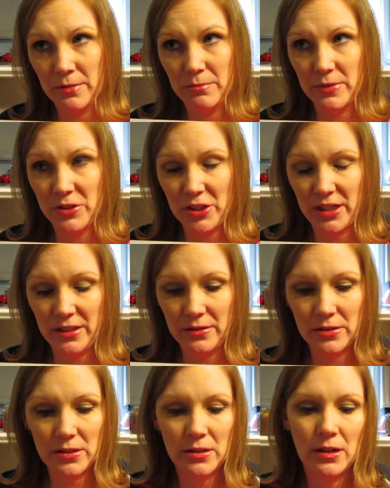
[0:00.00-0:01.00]

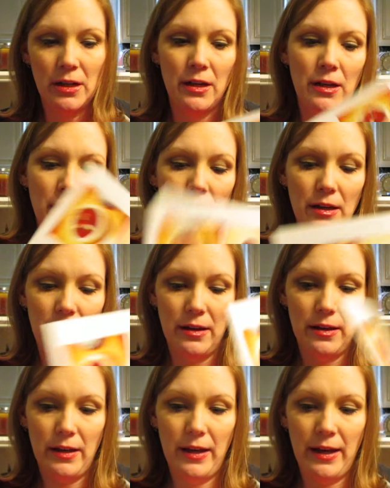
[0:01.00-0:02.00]
machines.
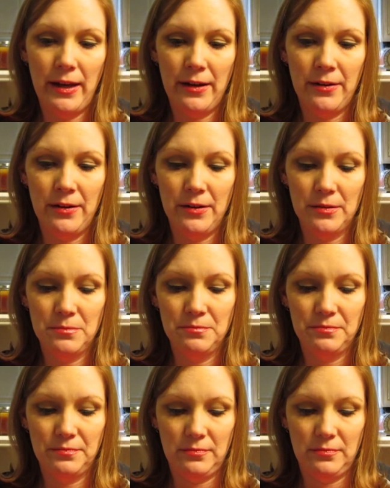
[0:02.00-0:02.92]
And,